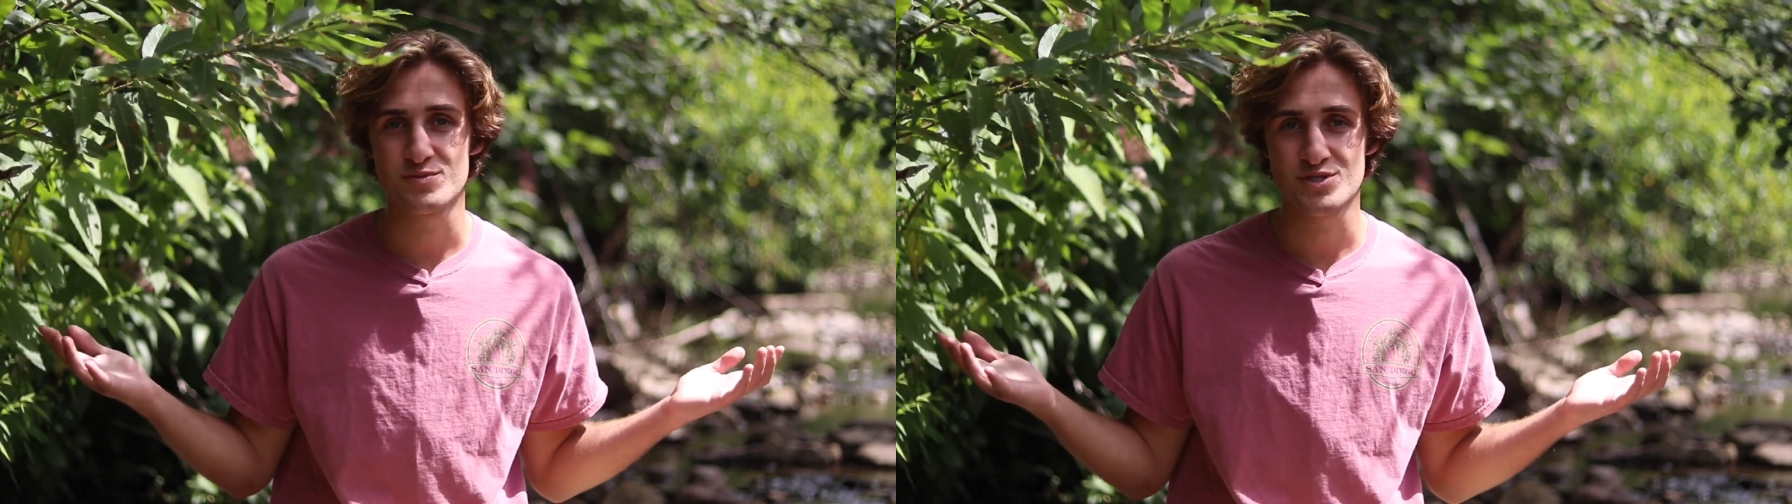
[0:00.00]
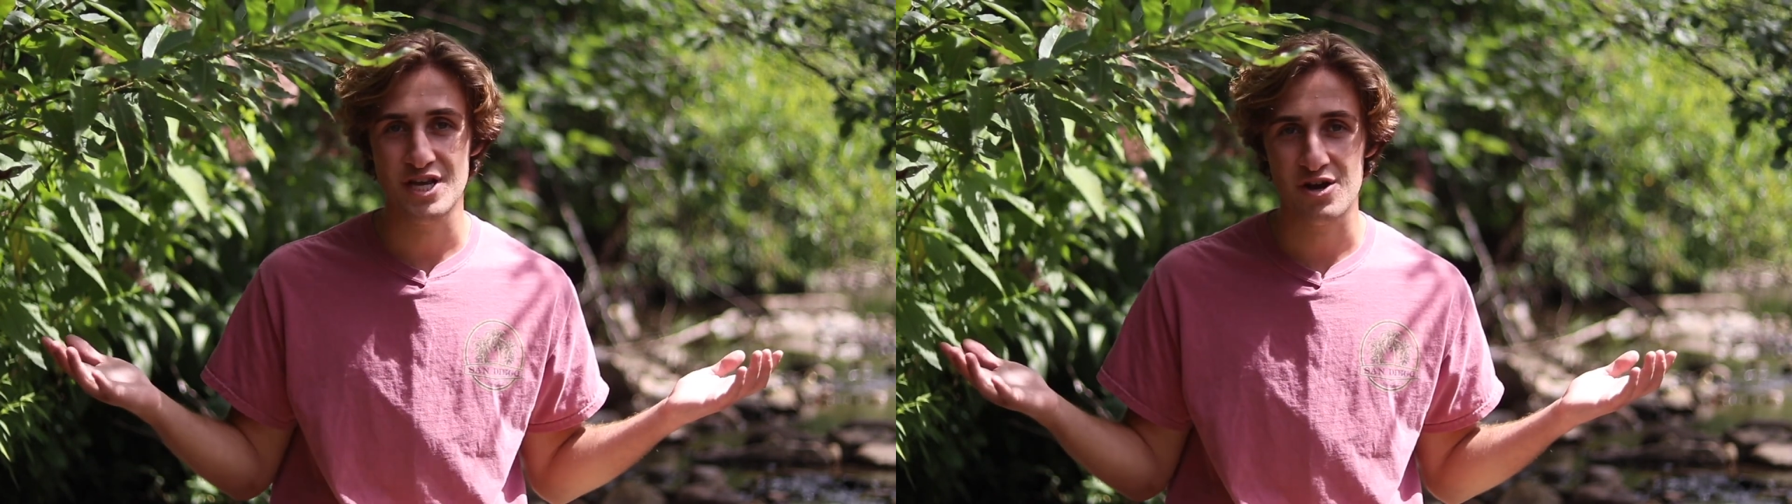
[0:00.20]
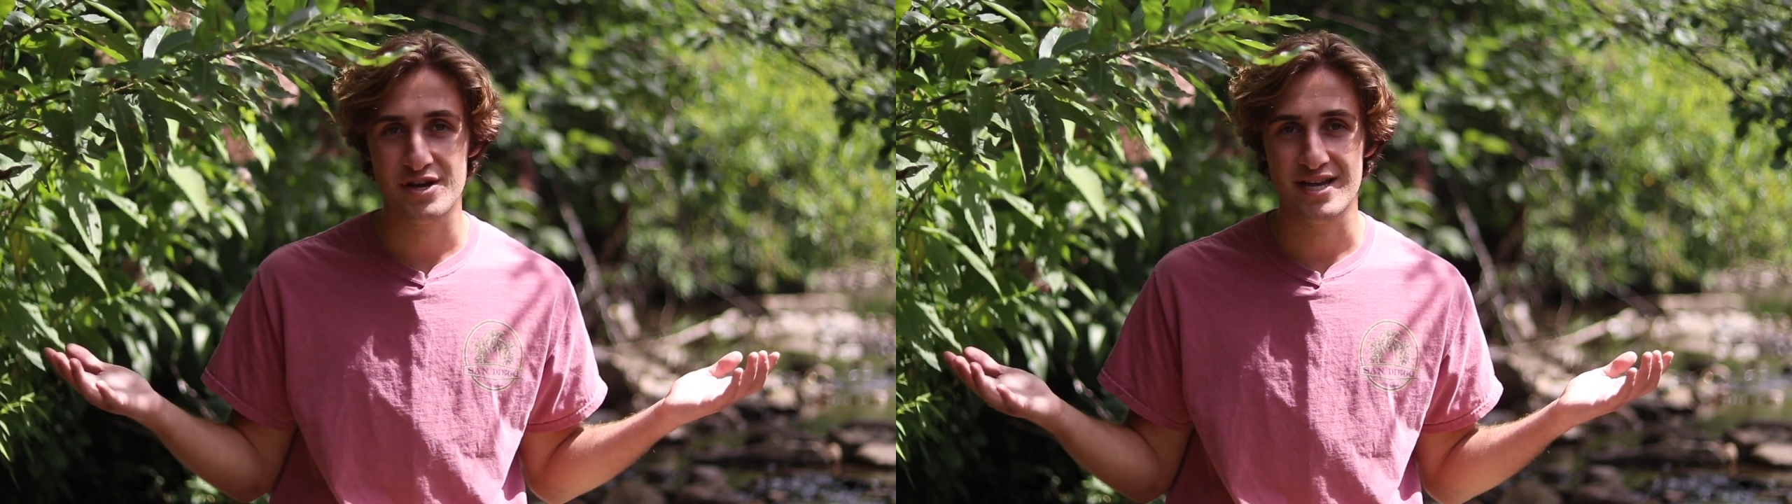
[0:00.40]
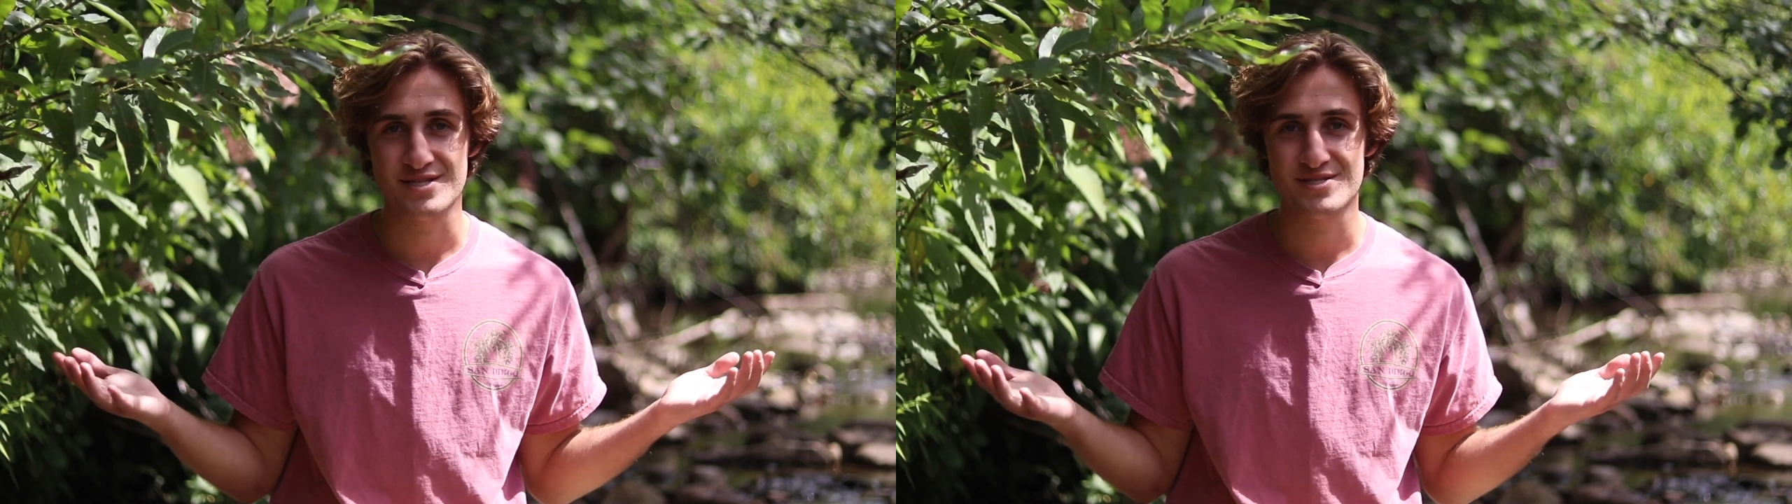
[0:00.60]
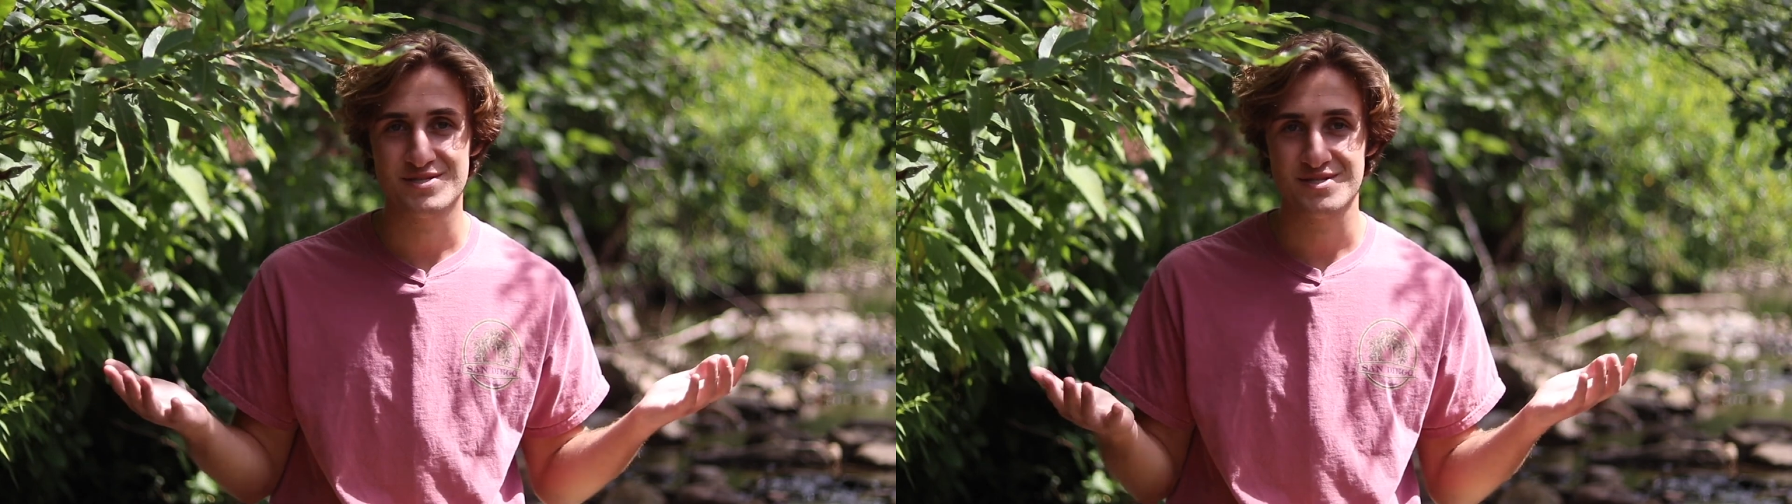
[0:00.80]

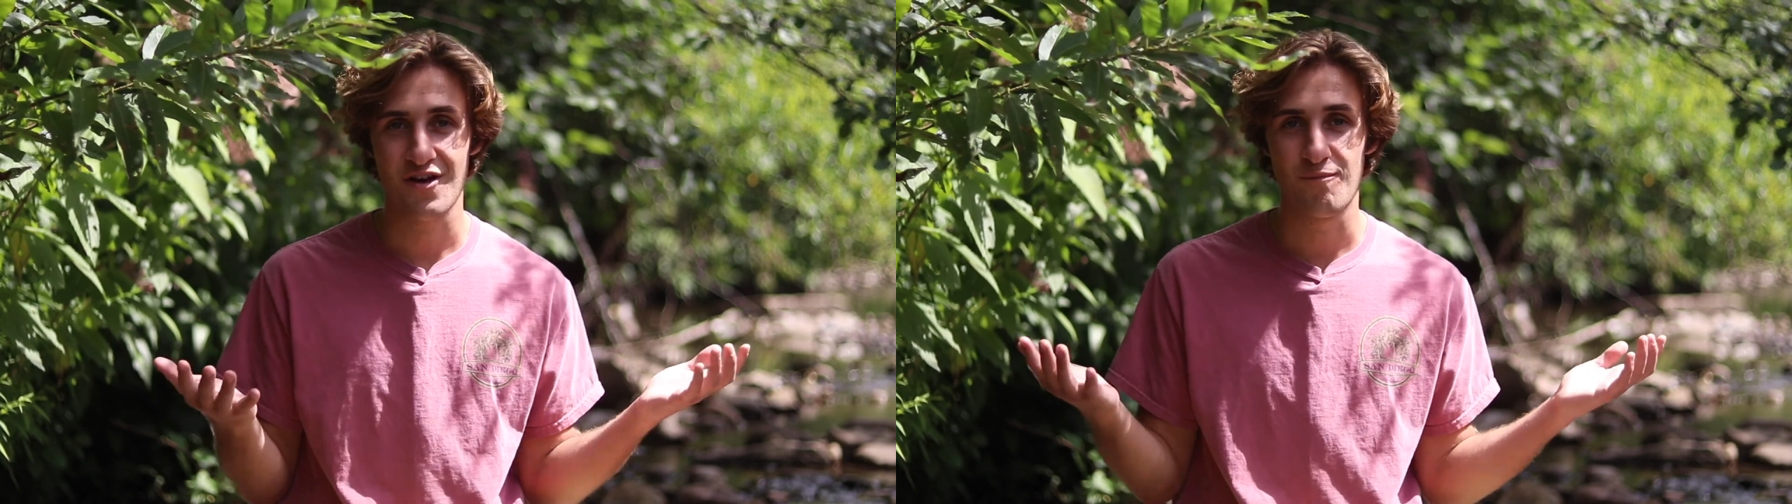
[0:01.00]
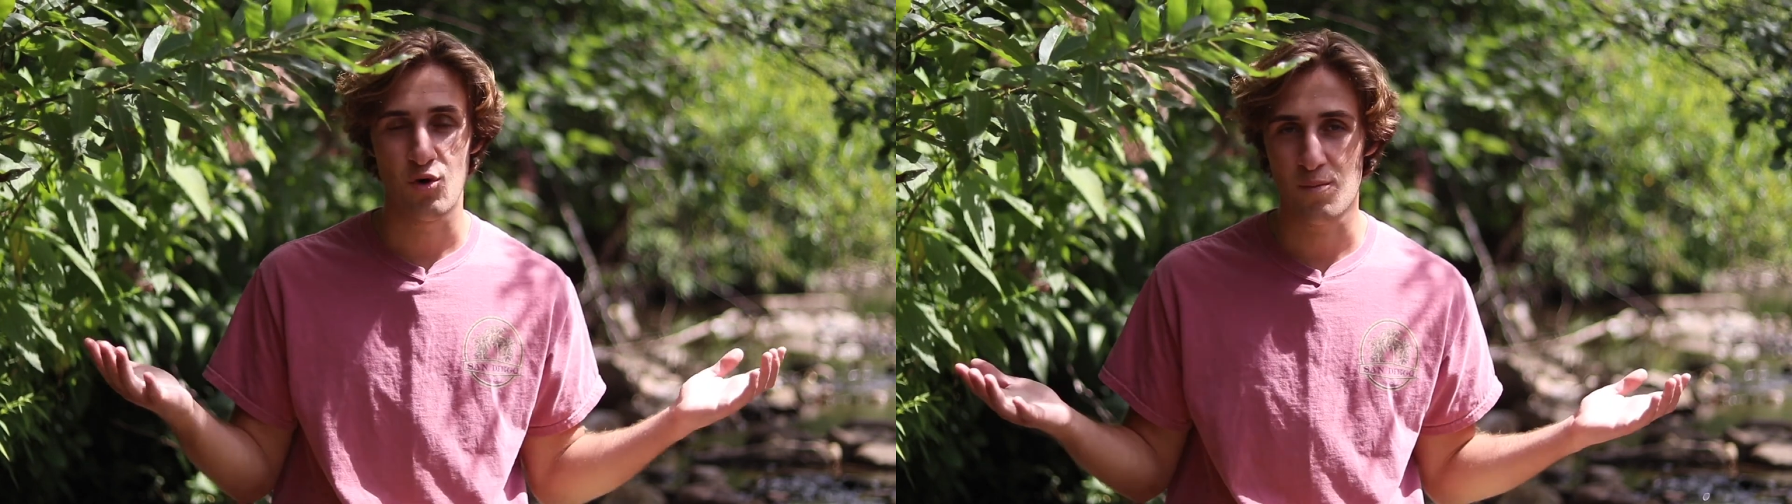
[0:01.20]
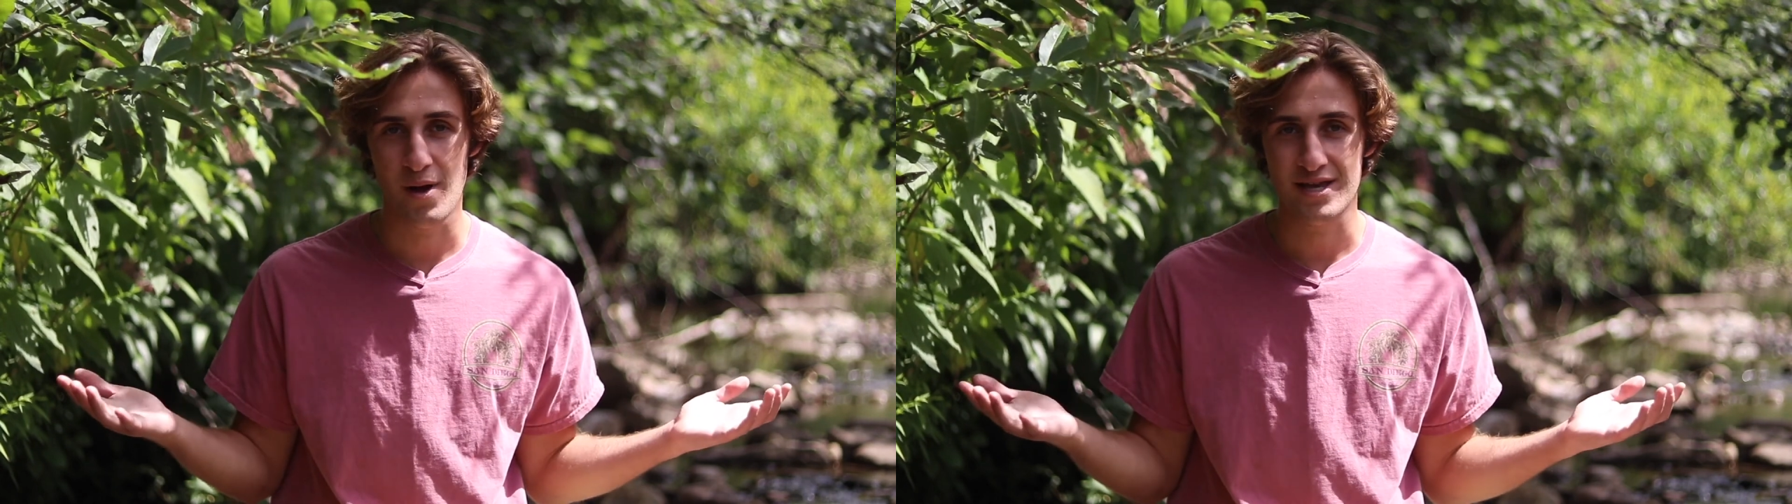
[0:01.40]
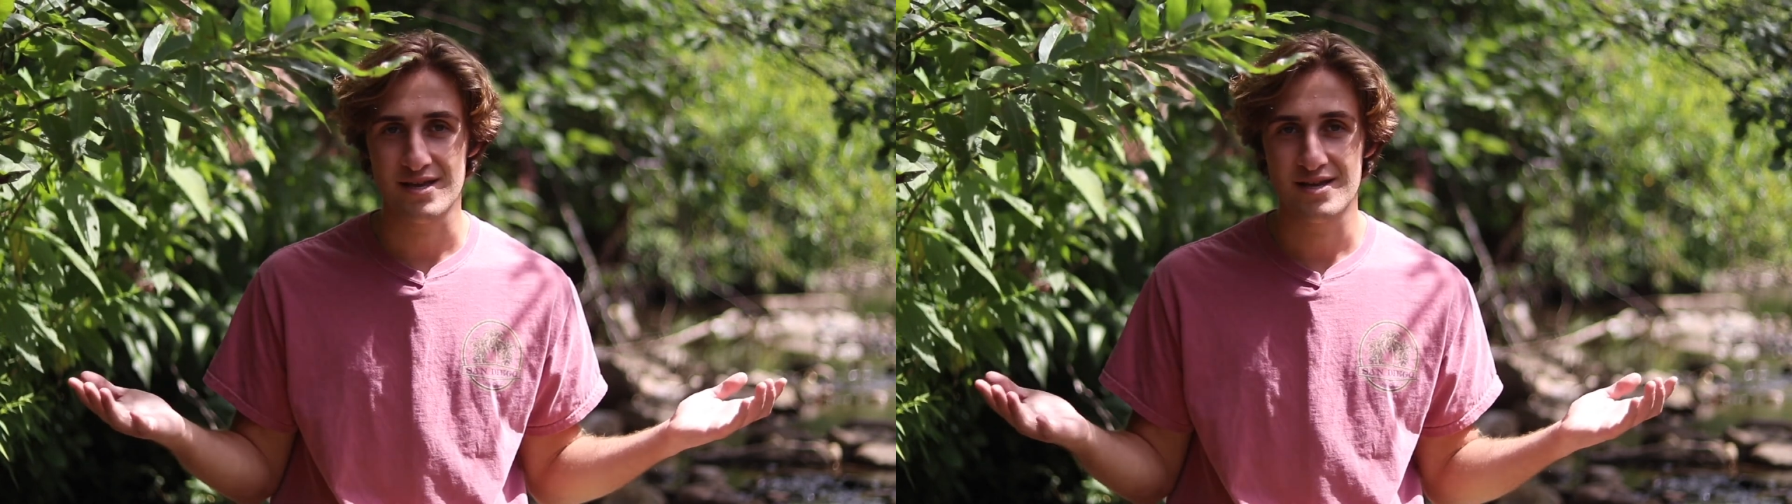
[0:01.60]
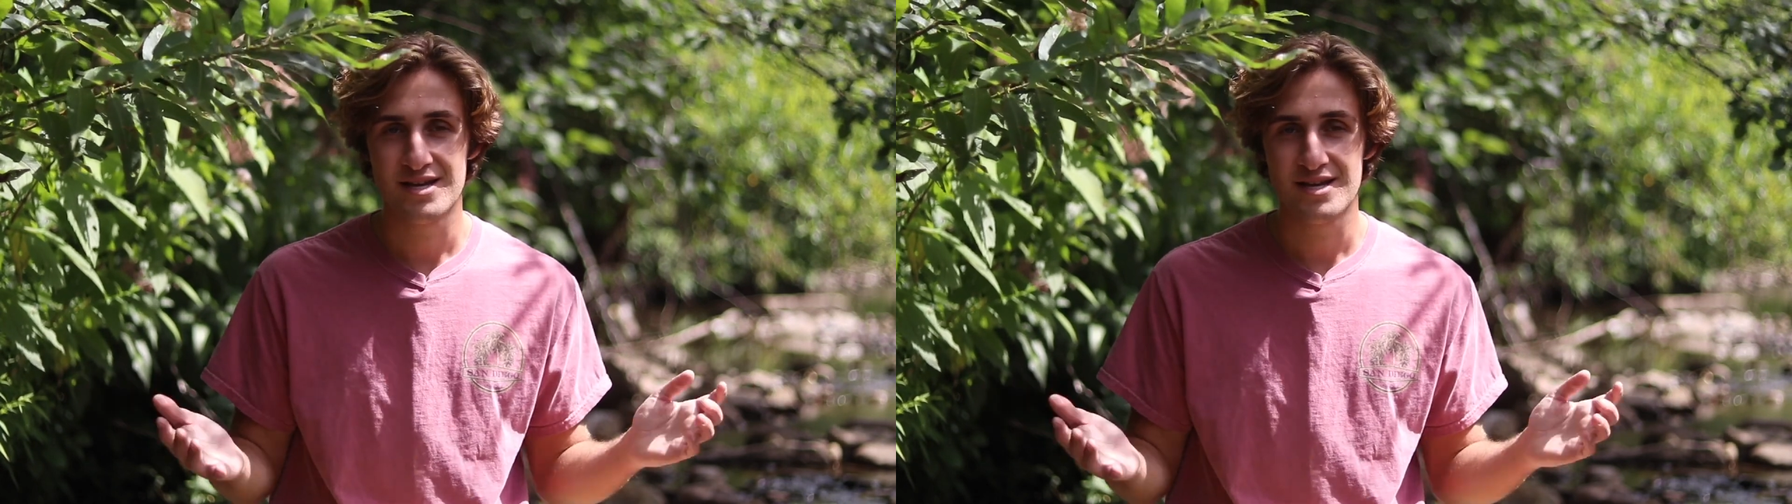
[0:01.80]
staircase of more money.